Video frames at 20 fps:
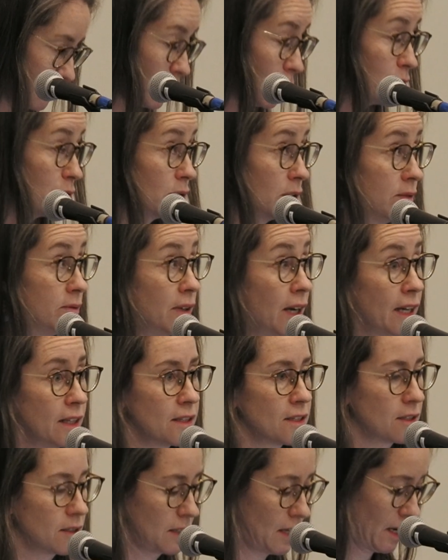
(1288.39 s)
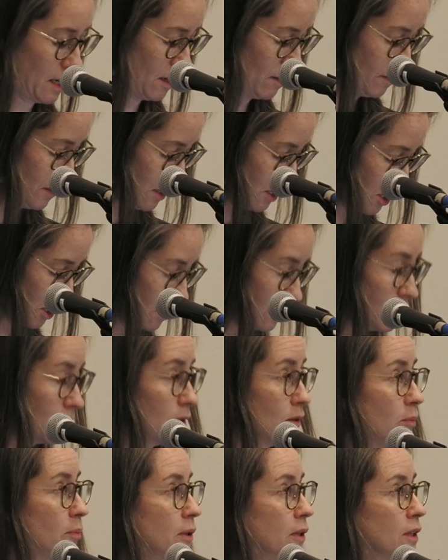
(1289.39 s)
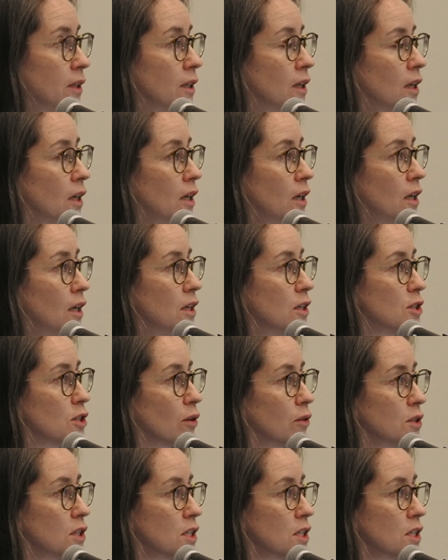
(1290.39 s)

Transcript: further advance AAV gene therapy. So I'll